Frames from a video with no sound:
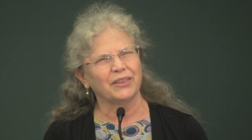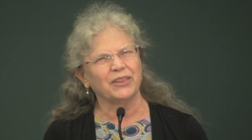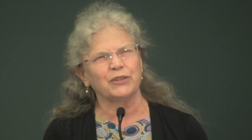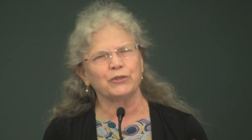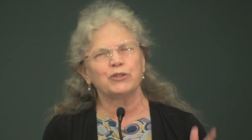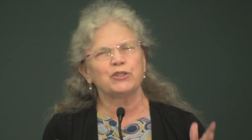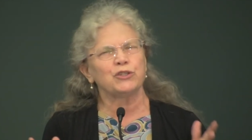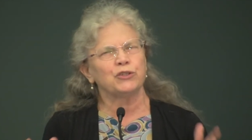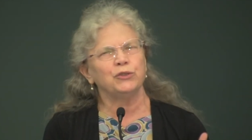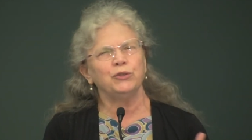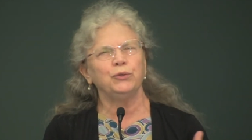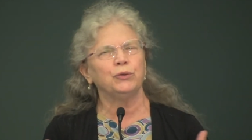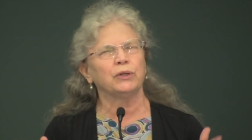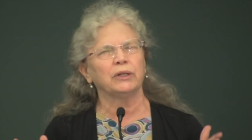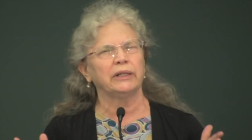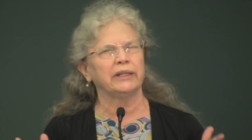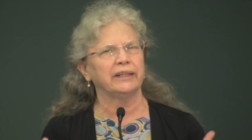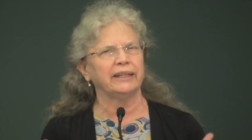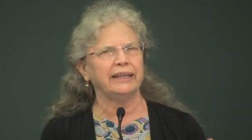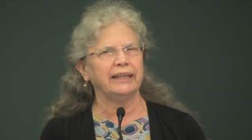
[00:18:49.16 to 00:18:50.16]
they're too
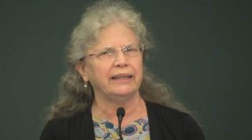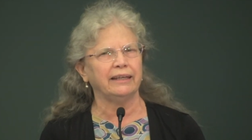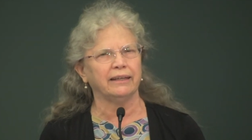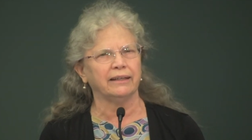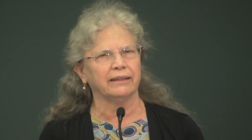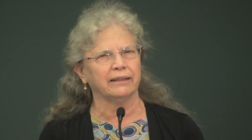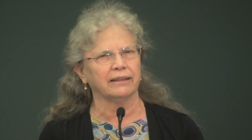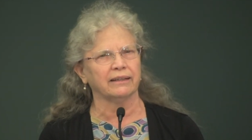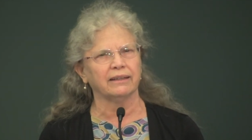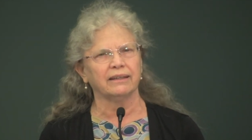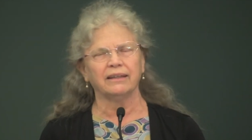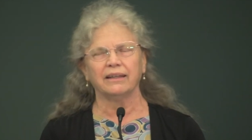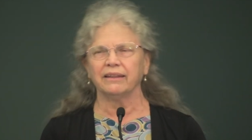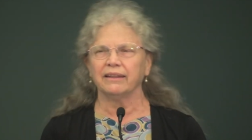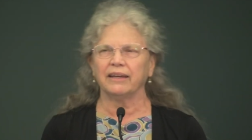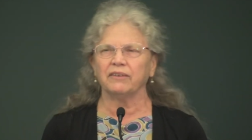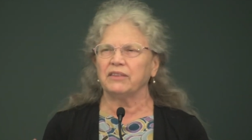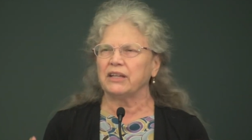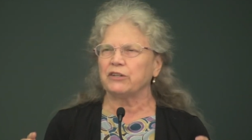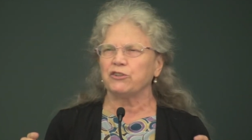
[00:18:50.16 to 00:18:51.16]
clean.
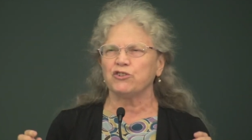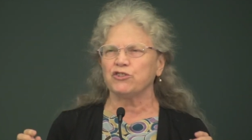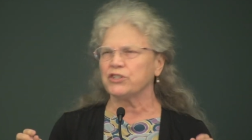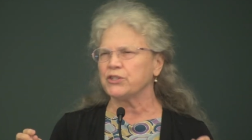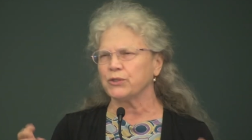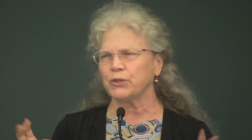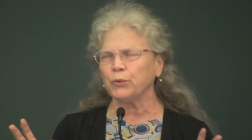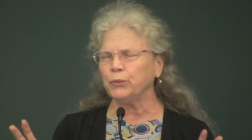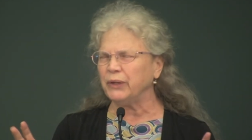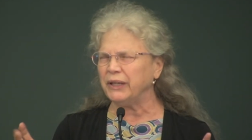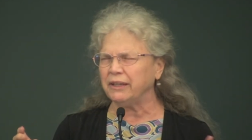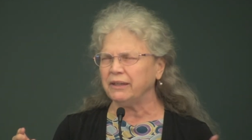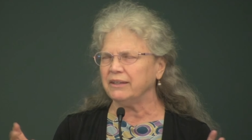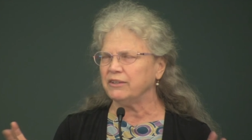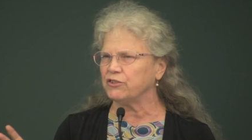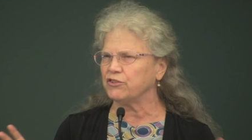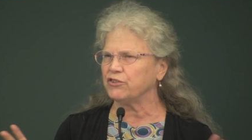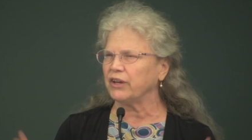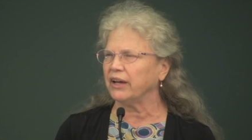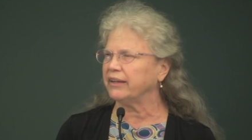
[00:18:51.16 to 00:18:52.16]
They have that
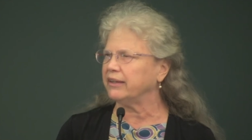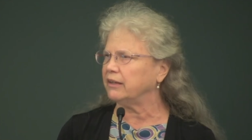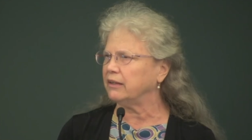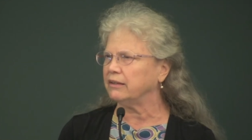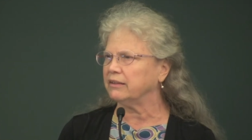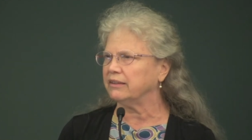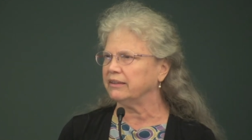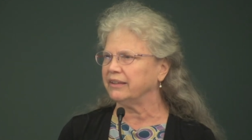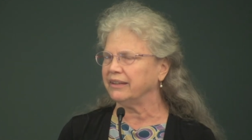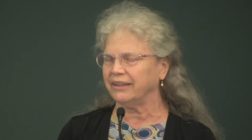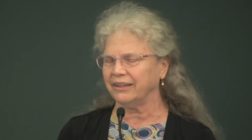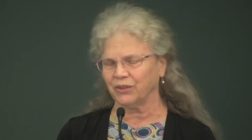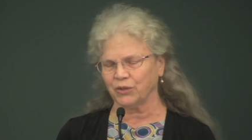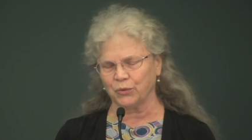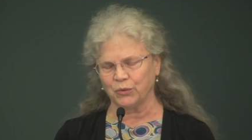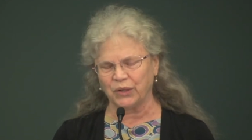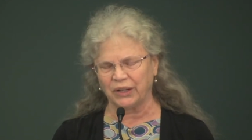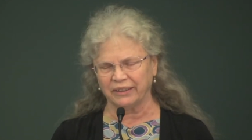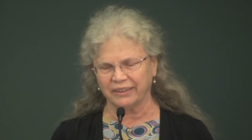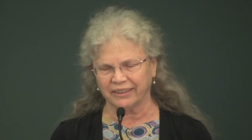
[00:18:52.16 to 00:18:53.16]
squeaky, shiny, clean
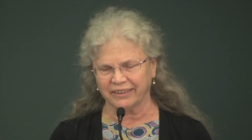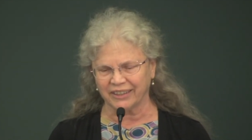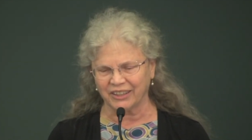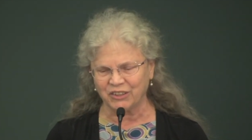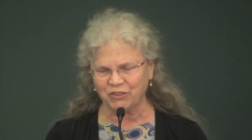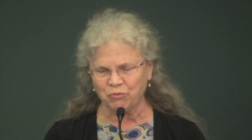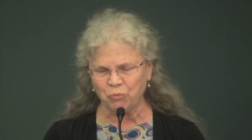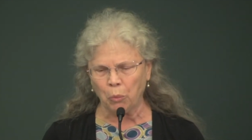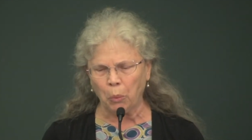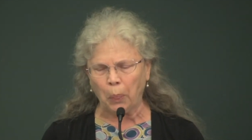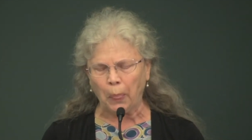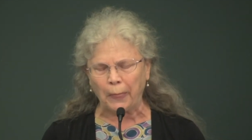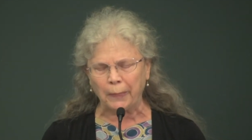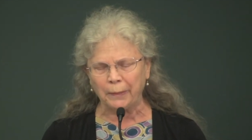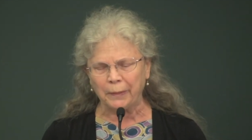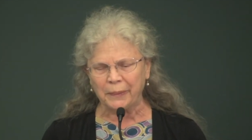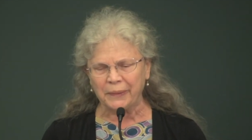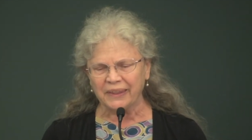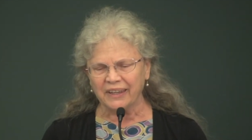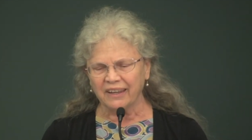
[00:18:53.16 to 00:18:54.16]
quality.
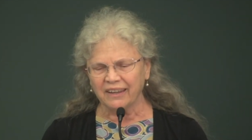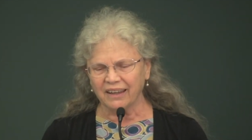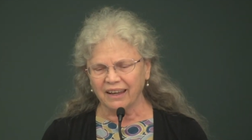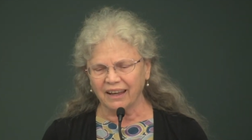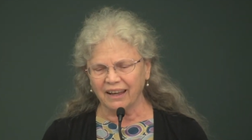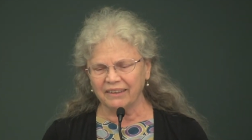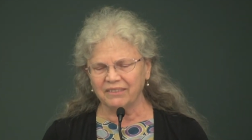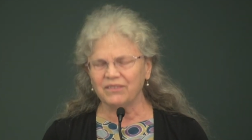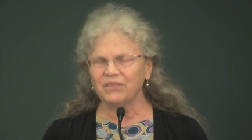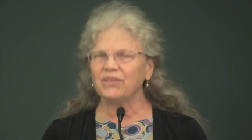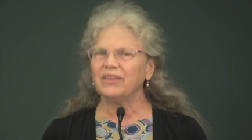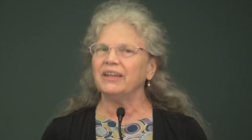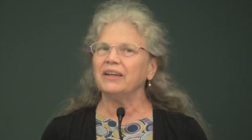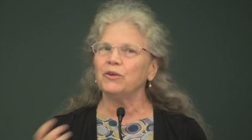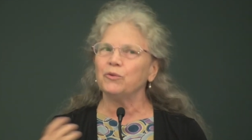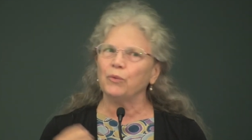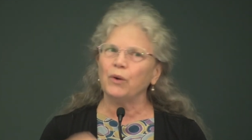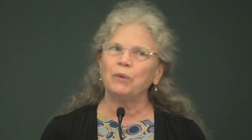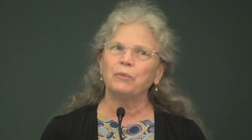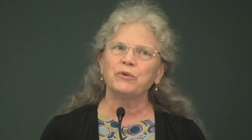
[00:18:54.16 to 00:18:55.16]
I
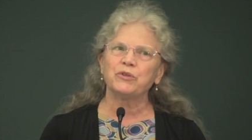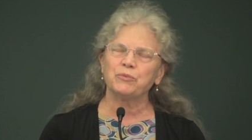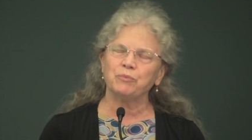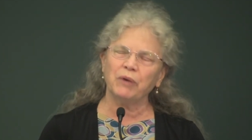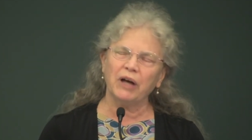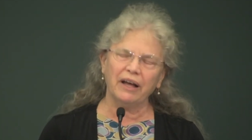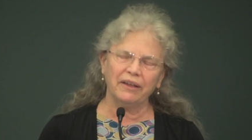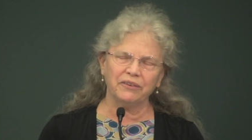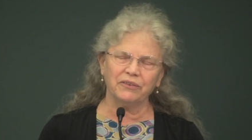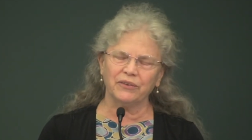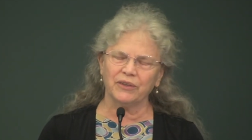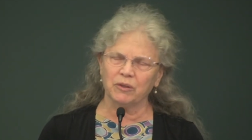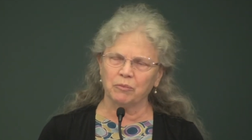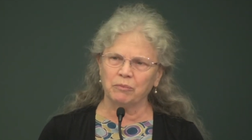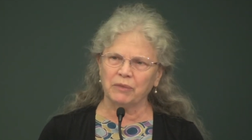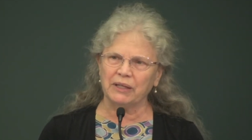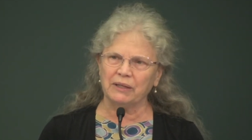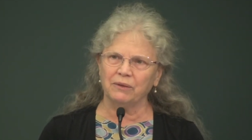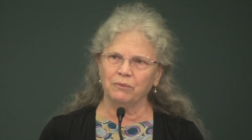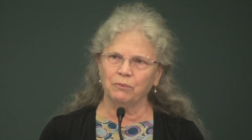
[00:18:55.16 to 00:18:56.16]
think what was
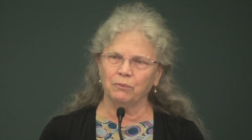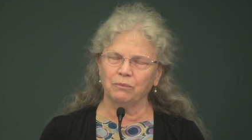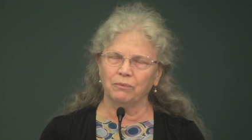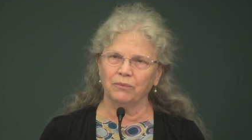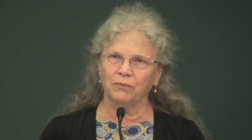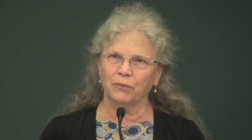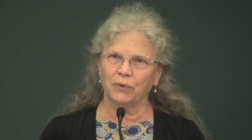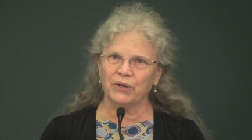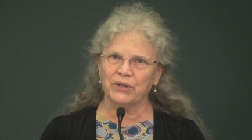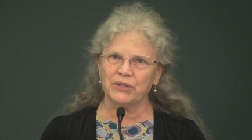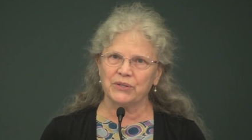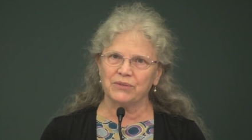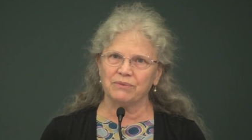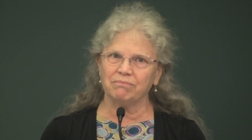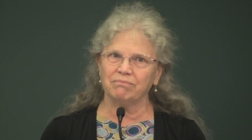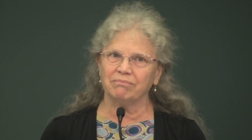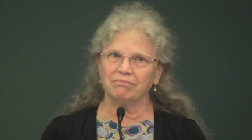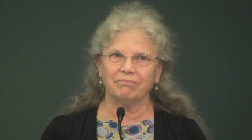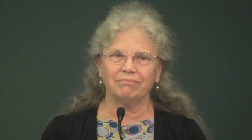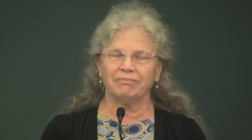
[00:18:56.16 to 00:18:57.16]
bothering me
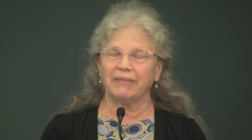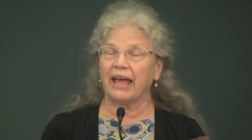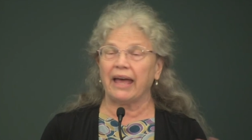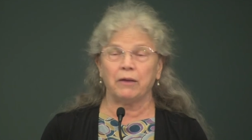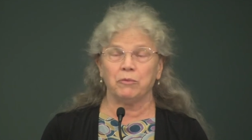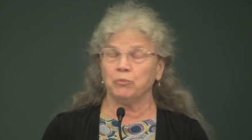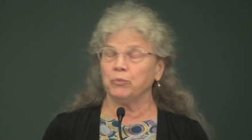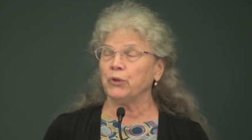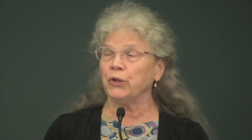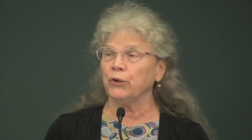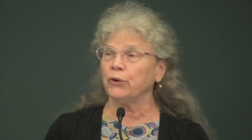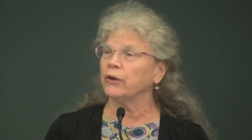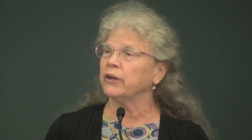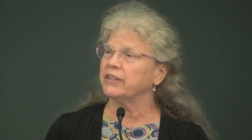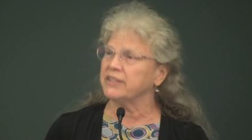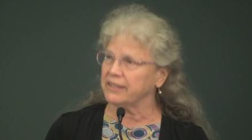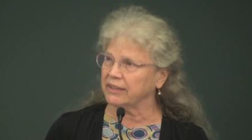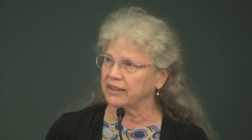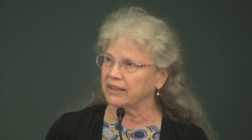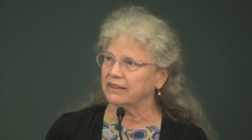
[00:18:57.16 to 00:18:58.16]
was
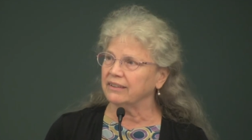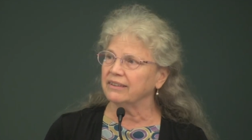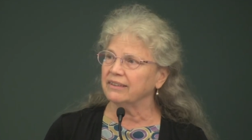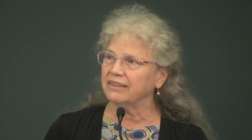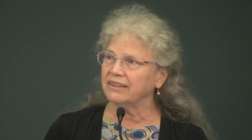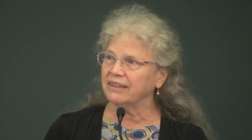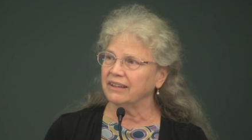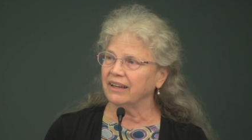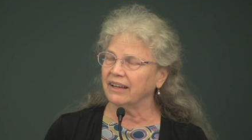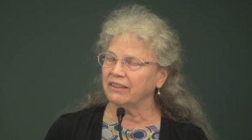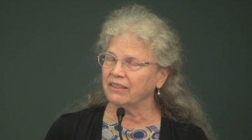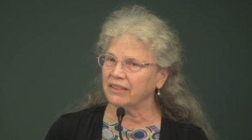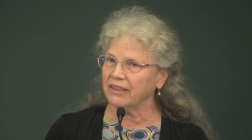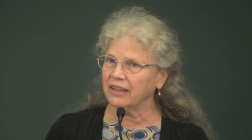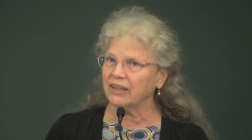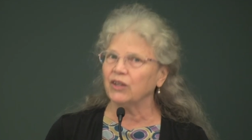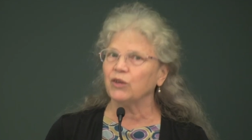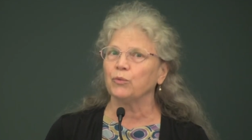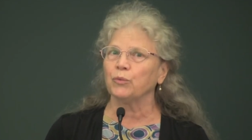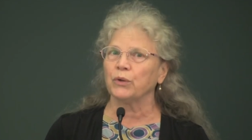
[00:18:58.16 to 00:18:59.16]
purity. I
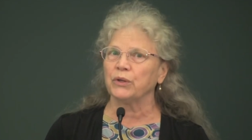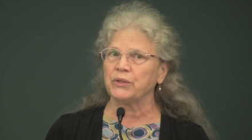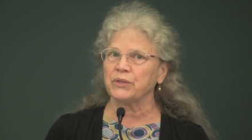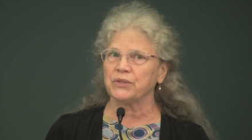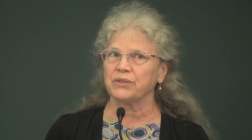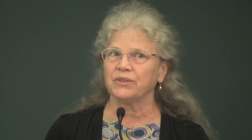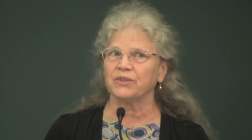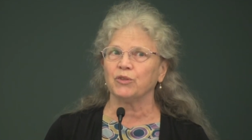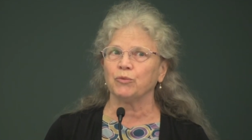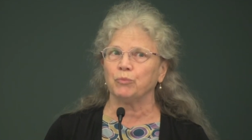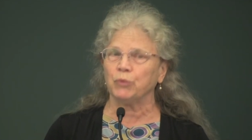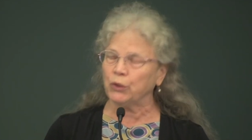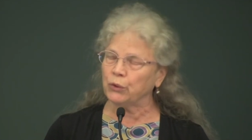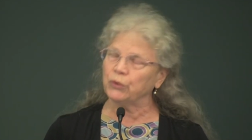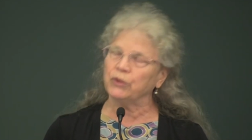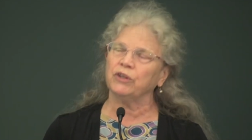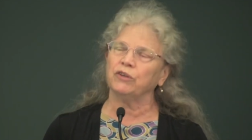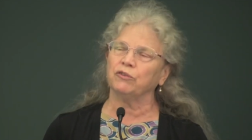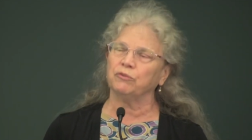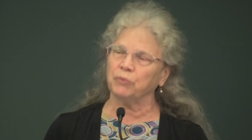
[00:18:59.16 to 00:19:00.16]
think it was the
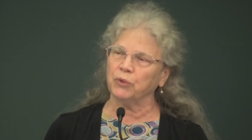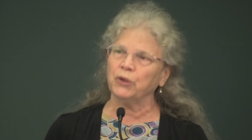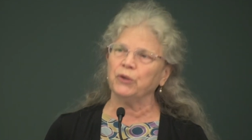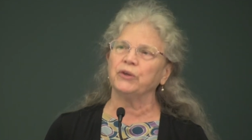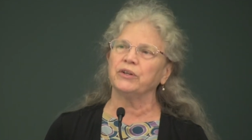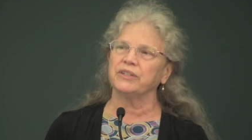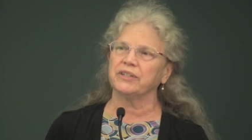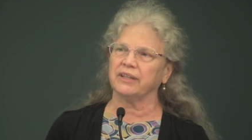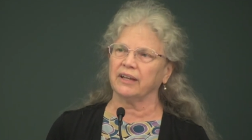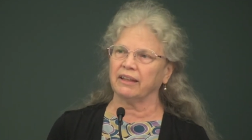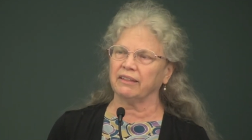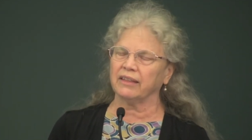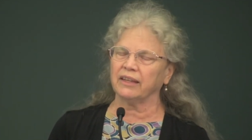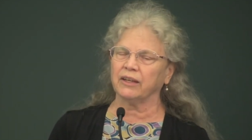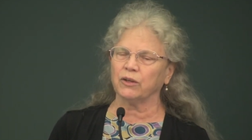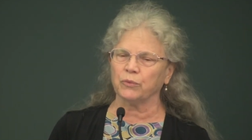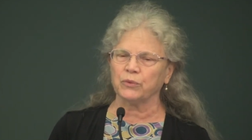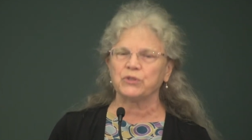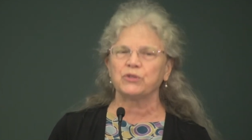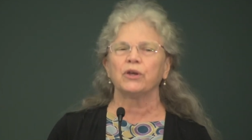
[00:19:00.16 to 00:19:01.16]
beauty of purity. I
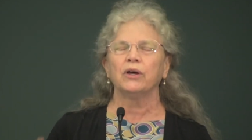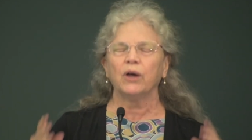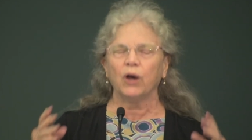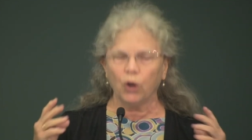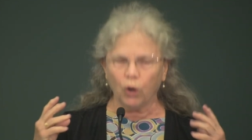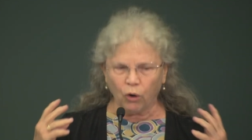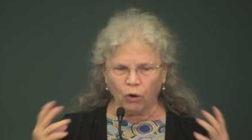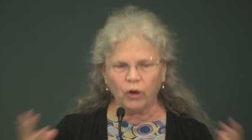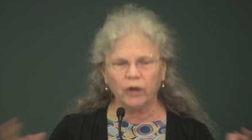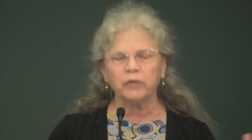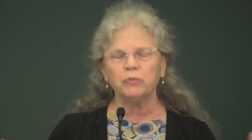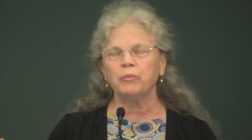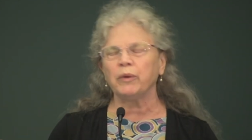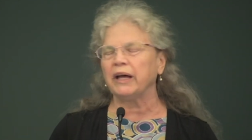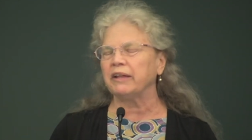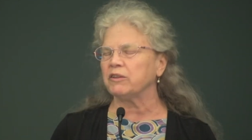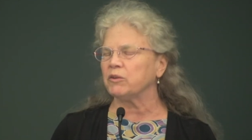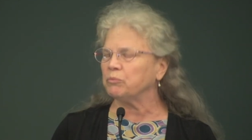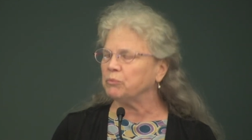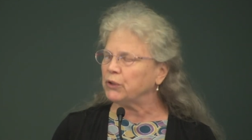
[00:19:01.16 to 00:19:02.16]
think it was awed
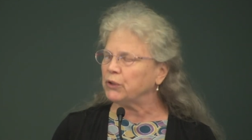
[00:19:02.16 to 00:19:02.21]
by the